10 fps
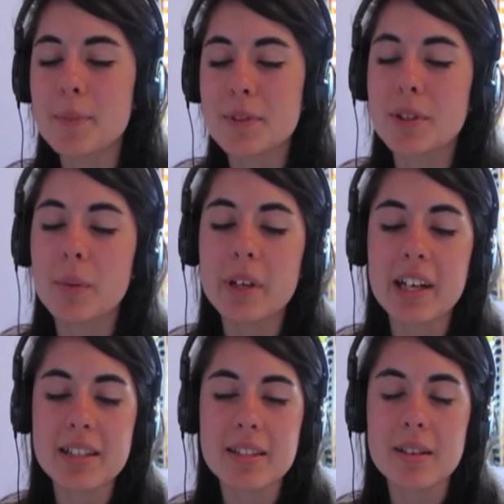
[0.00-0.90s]
So we
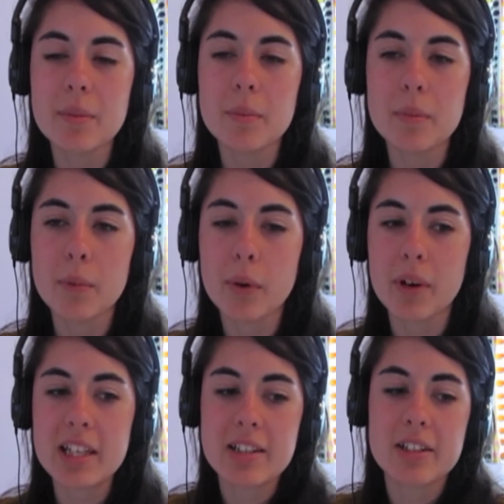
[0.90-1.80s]
got some
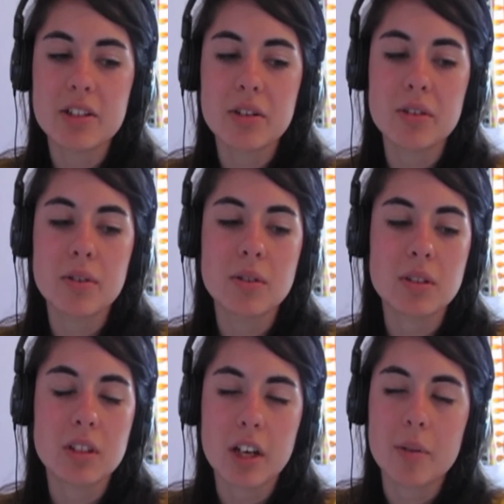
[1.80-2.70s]
requests to
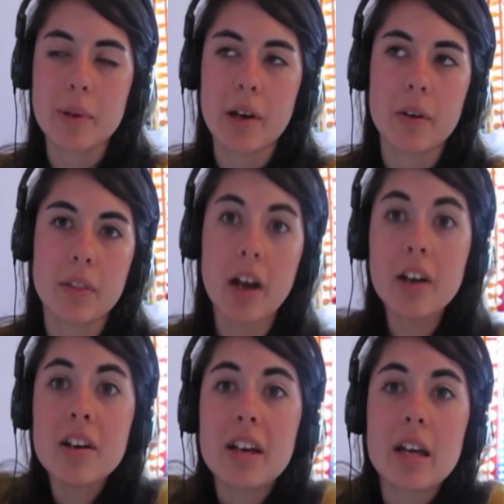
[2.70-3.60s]
talk about The
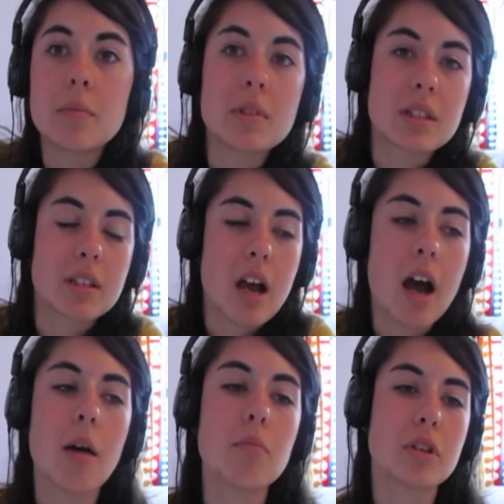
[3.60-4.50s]
Hunger Games,
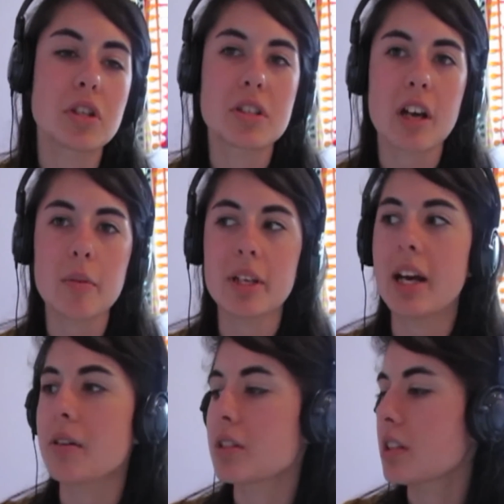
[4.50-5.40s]
which is coming
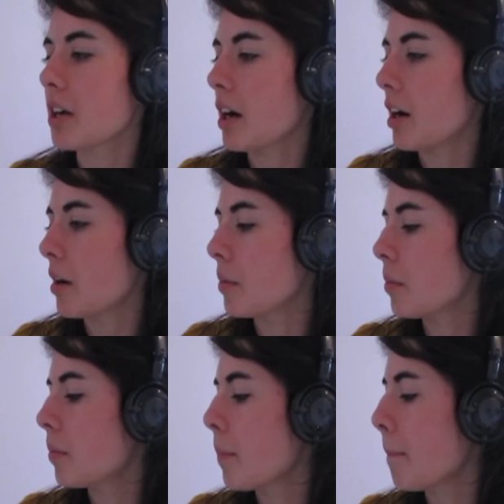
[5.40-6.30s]
out
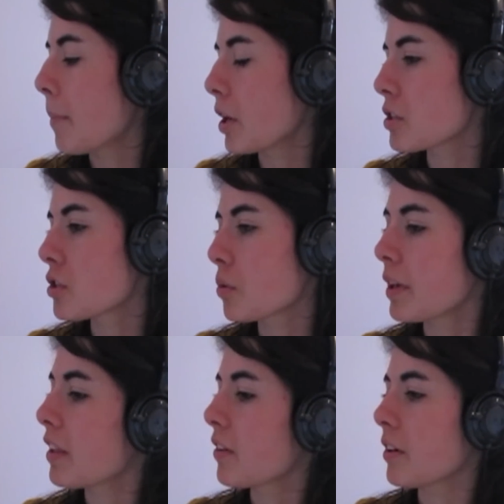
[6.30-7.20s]
March
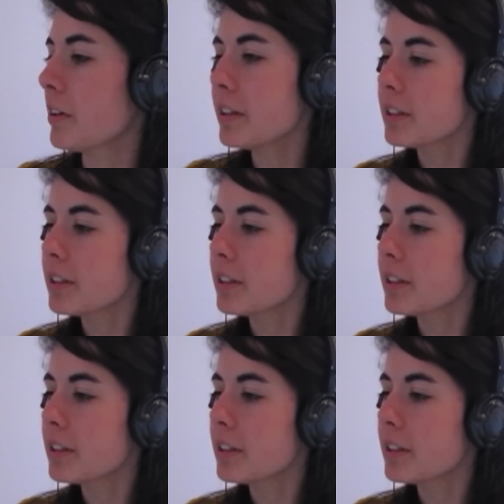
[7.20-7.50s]
23rd.